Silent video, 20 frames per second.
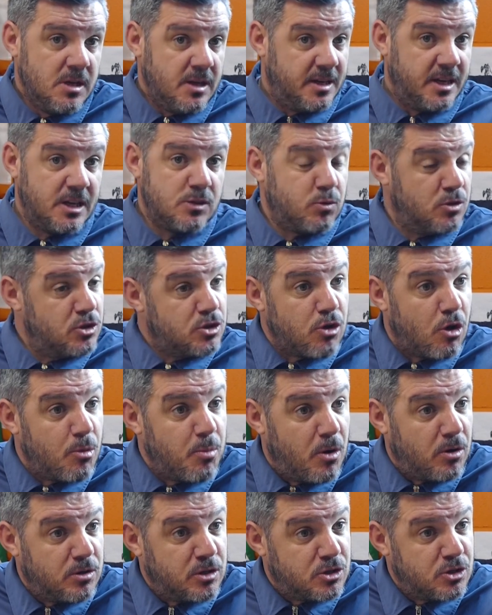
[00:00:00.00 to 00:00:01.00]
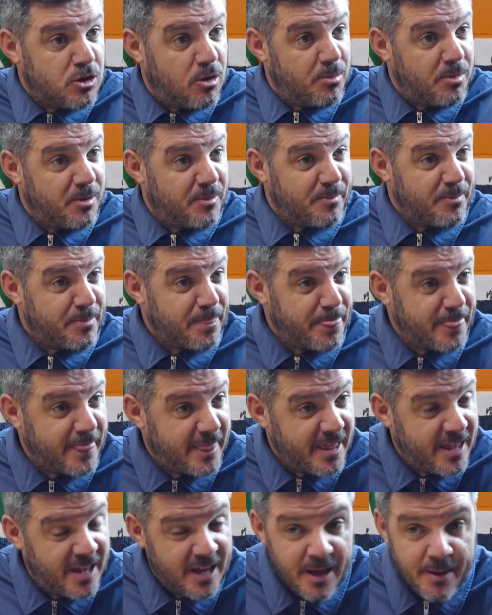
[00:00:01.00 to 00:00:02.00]
that's why Stockport at the top.
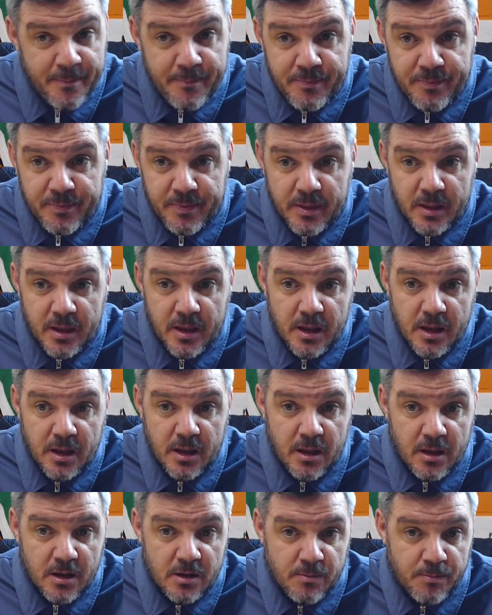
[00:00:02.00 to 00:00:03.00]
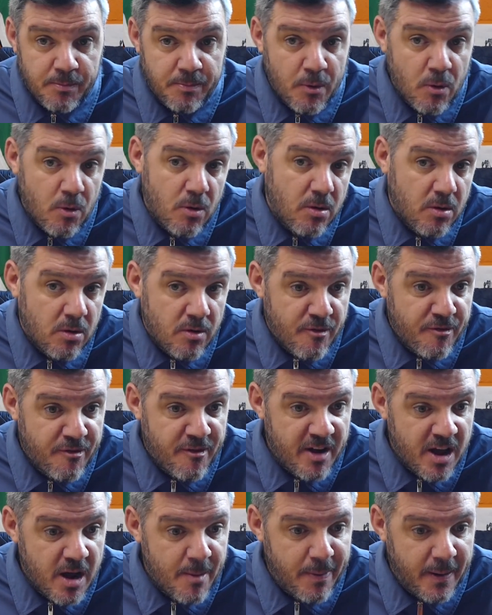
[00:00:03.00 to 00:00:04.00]
But
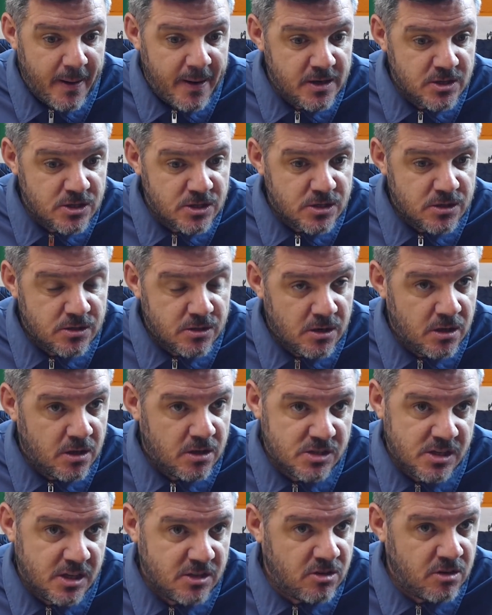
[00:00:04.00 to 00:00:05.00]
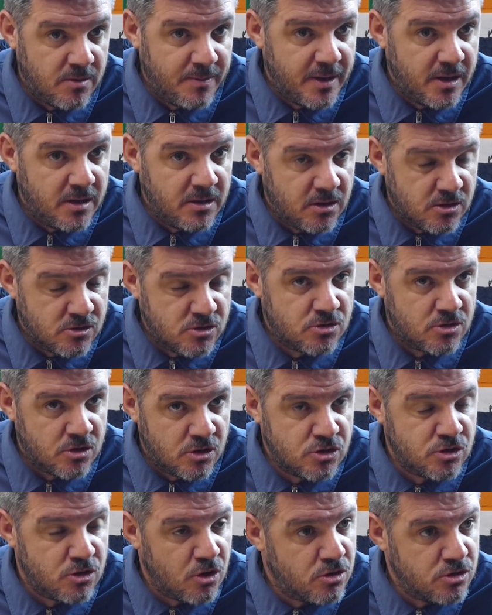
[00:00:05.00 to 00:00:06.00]
for air players, like I said to them earlier, their
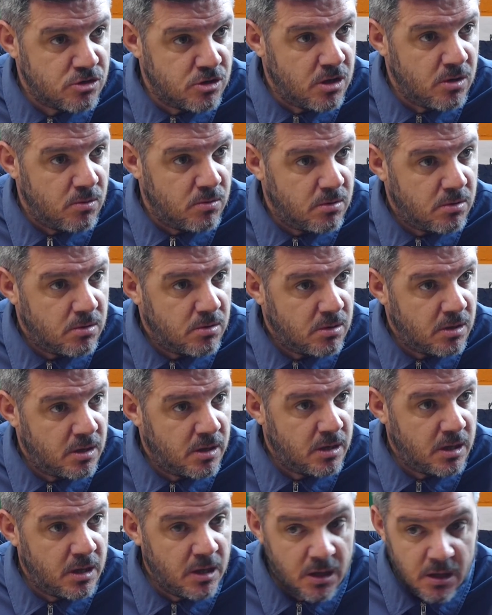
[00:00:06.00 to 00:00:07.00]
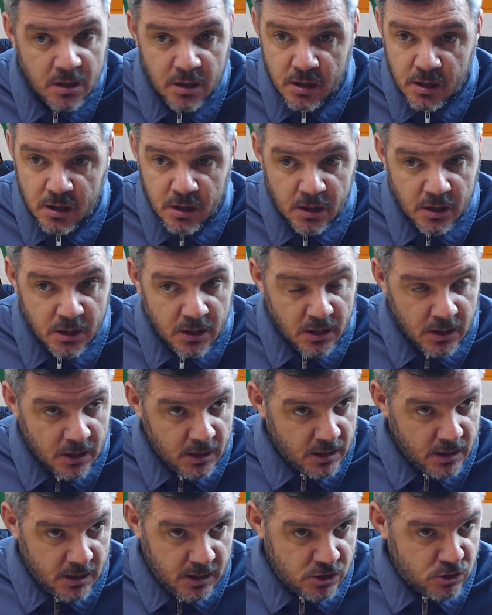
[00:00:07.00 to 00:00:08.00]
stock's low. And
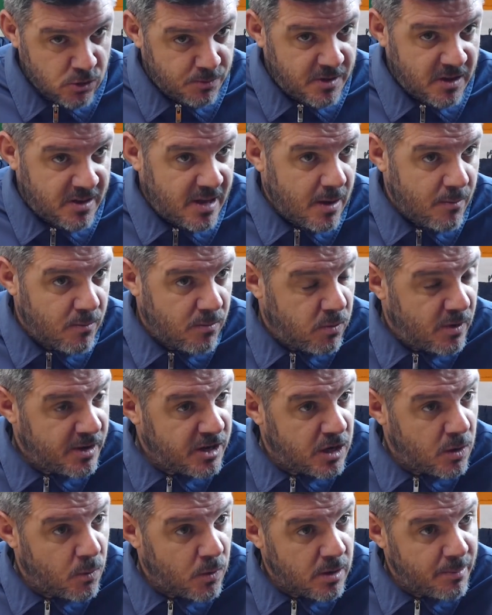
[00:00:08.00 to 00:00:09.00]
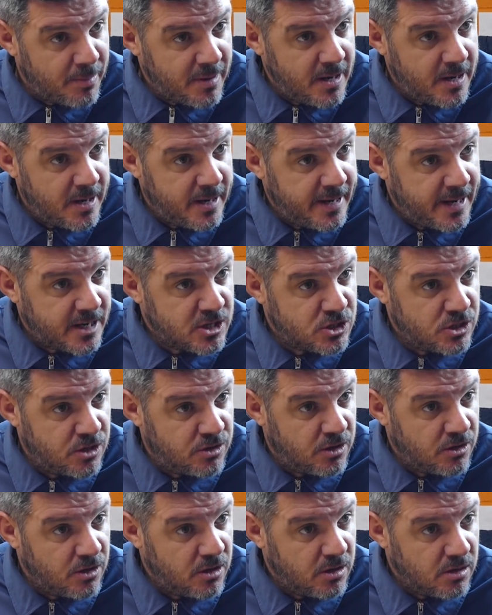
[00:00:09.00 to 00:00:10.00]
it's up to them whether they want to be here next year
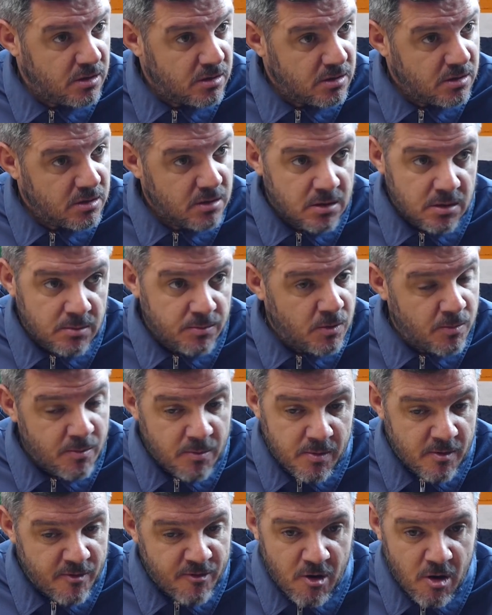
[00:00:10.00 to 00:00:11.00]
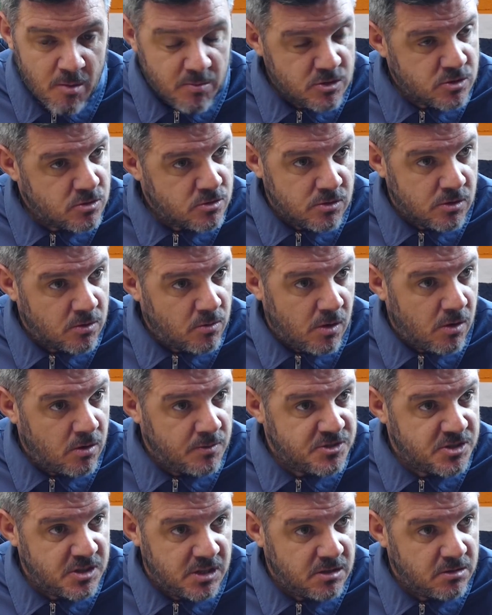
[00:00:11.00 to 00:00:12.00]
or not. But performances like what
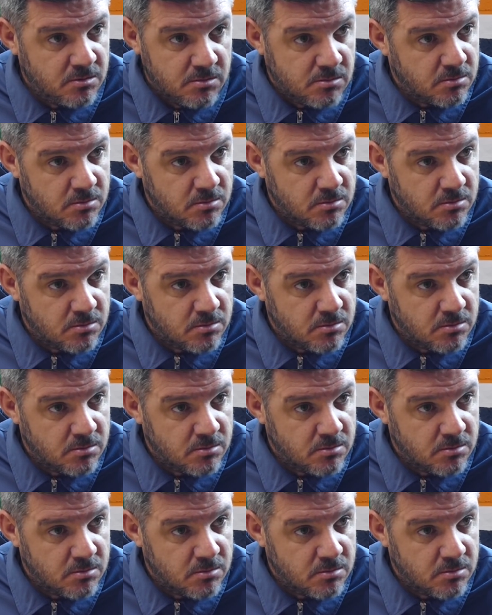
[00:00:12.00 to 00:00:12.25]
I've seen,